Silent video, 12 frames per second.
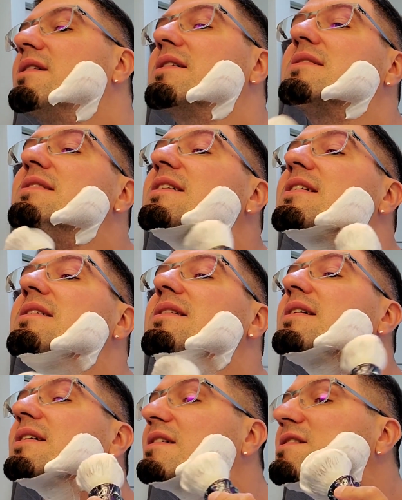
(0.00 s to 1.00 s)
Exactly
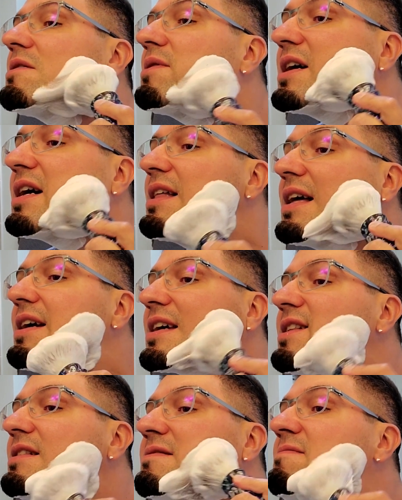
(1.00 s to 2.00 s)
like the way I
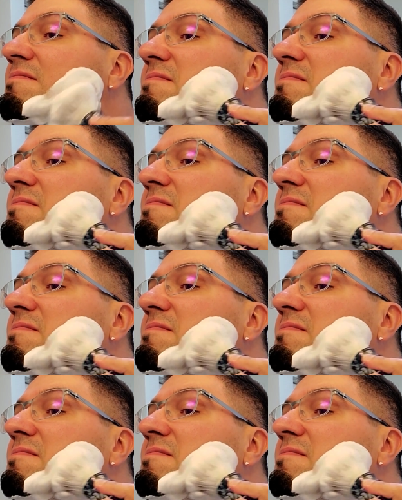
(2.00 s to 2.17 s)
like it.